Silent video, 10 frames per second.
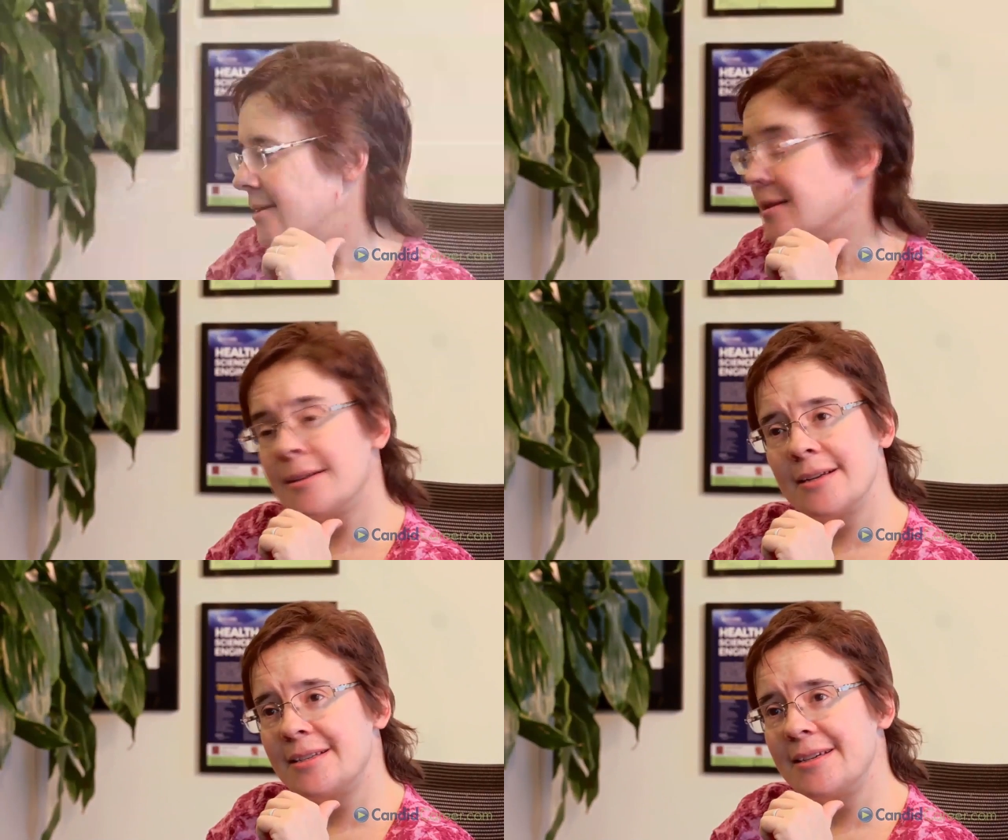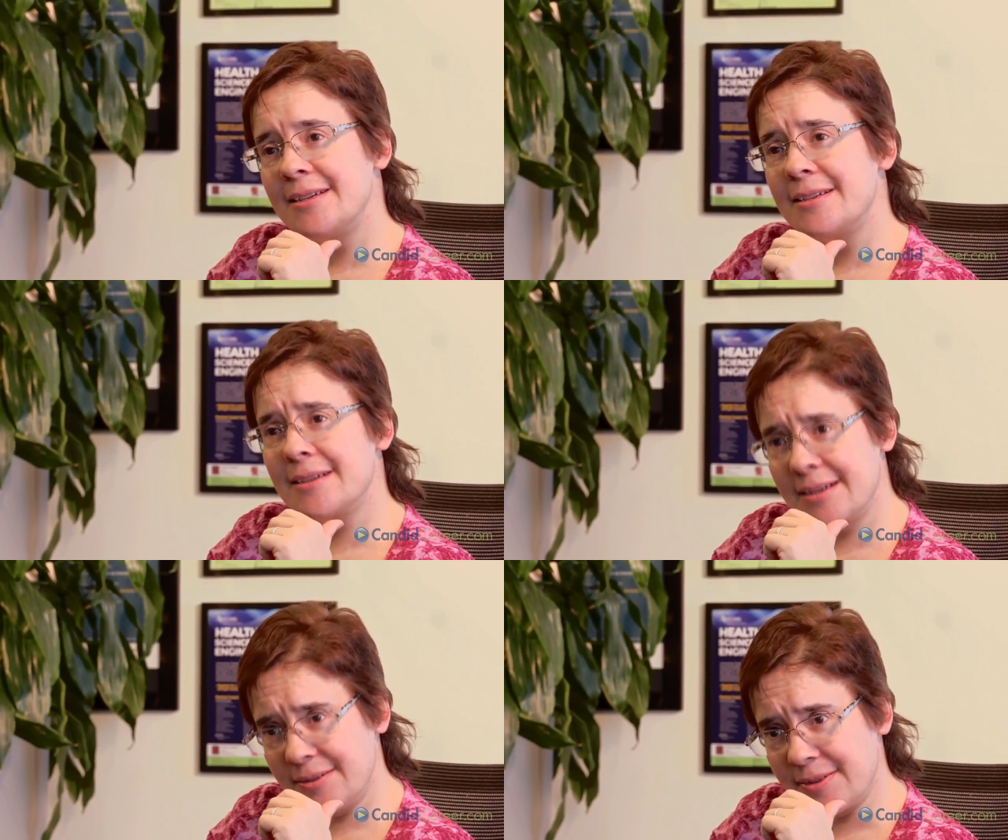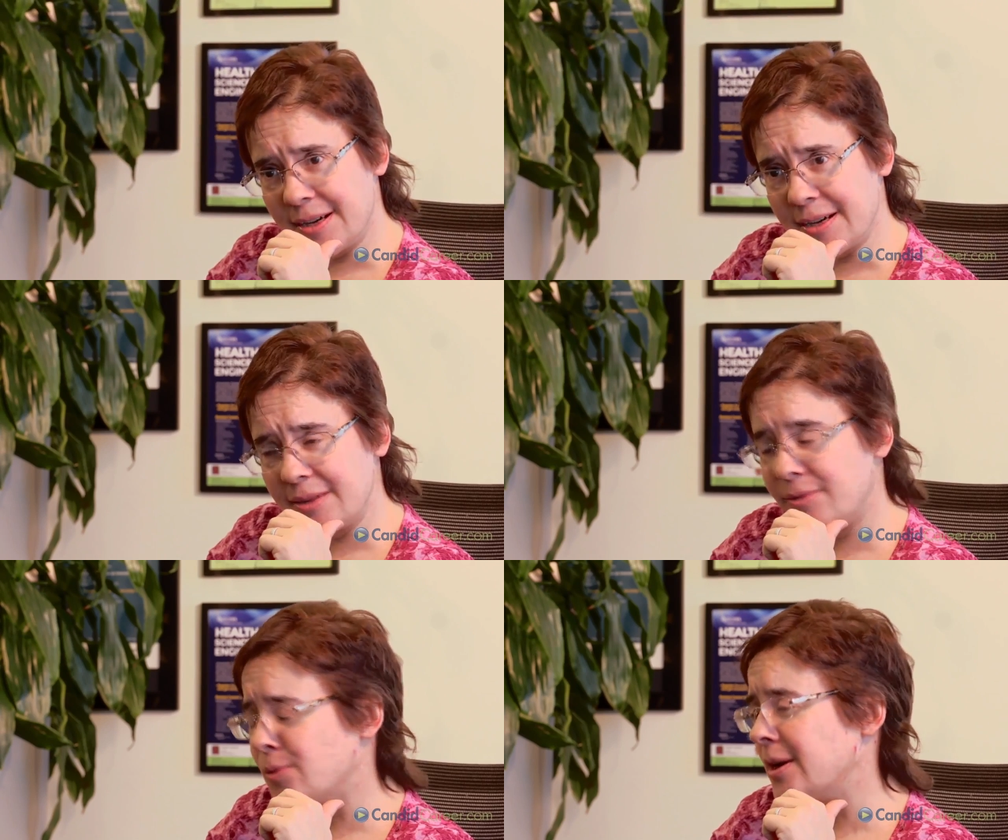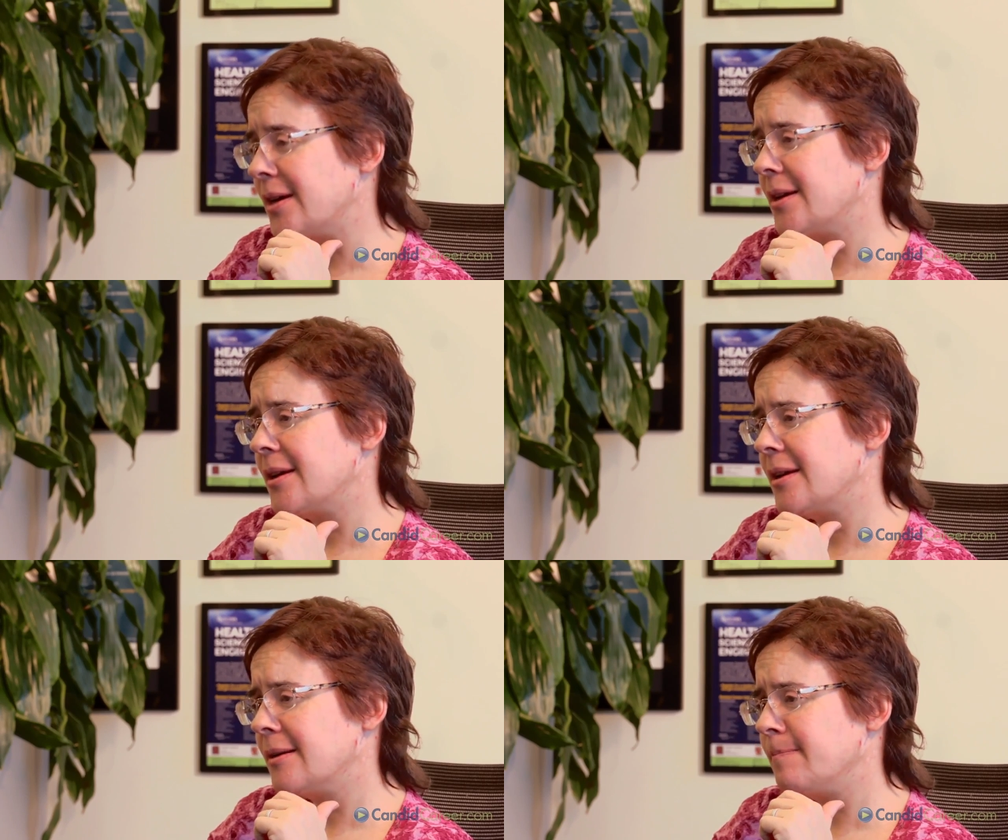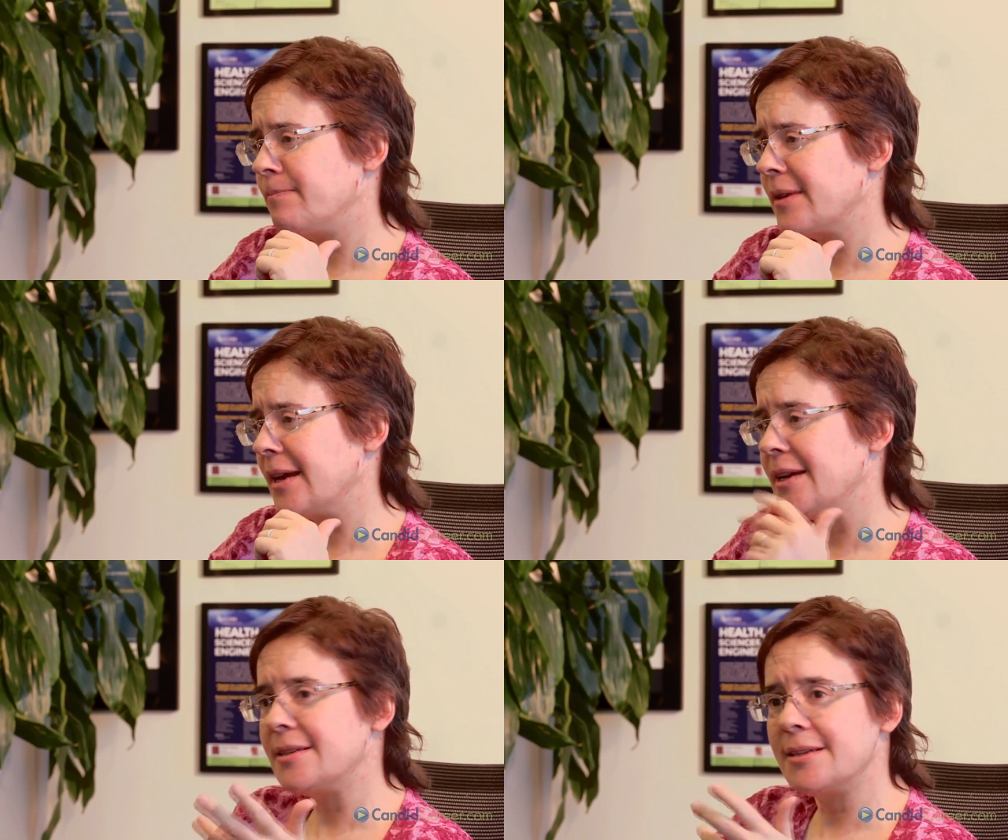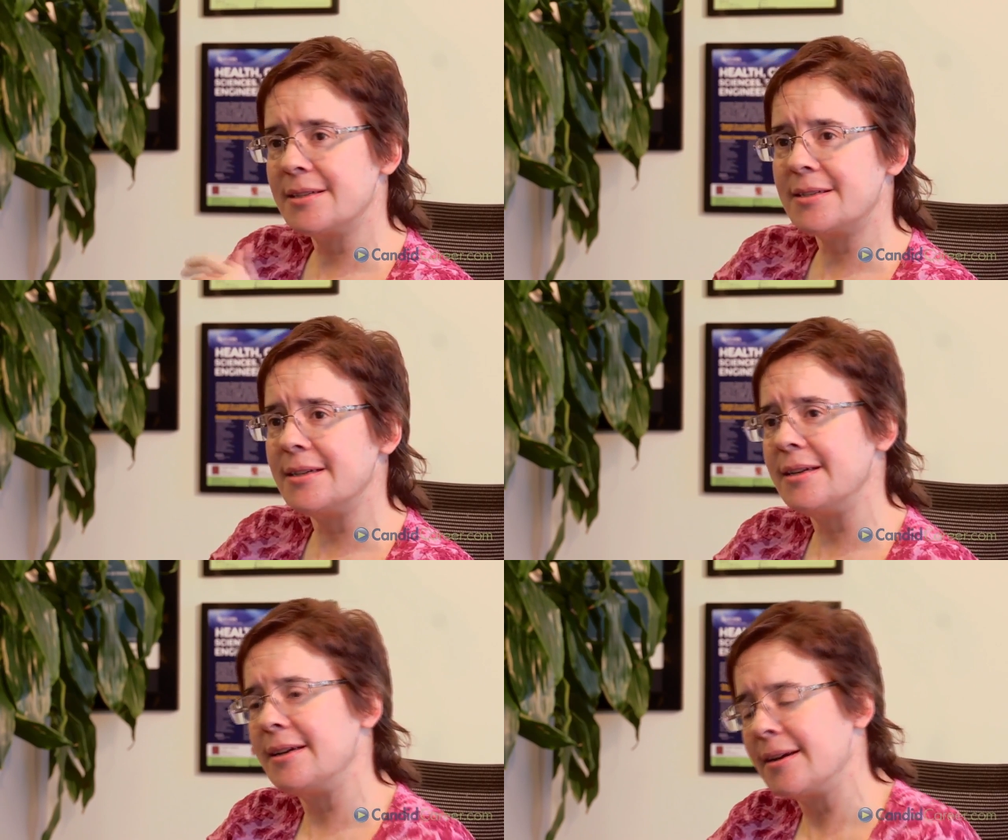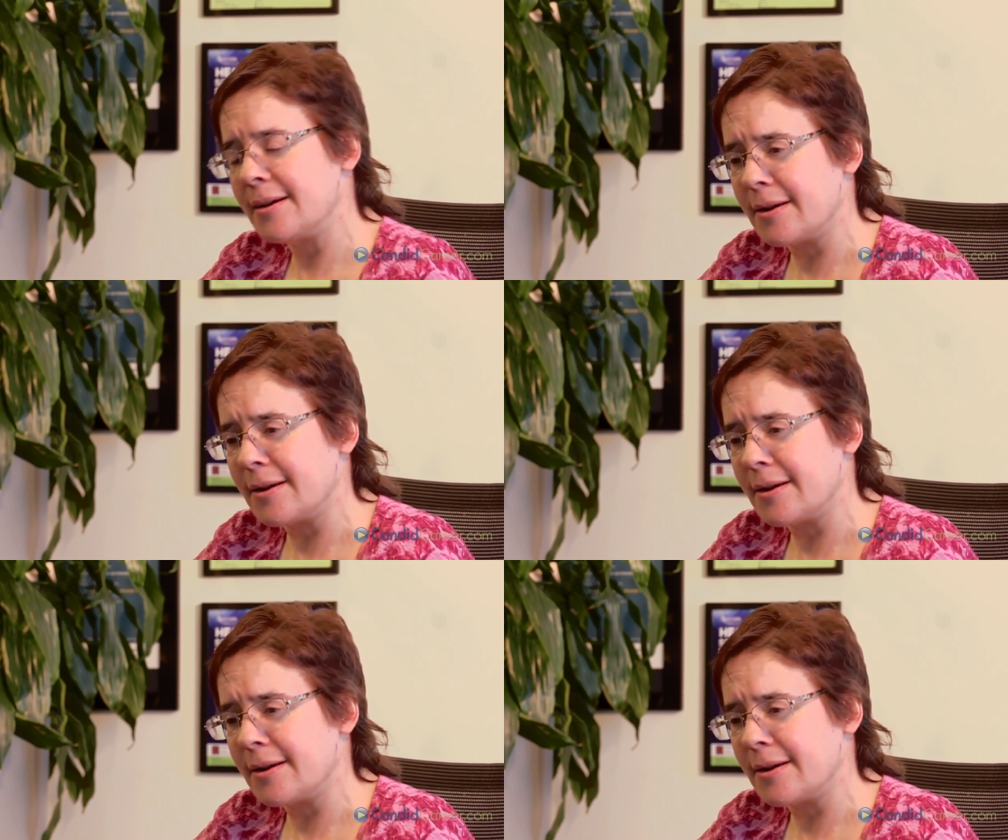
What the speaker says: In 1995, when AT&T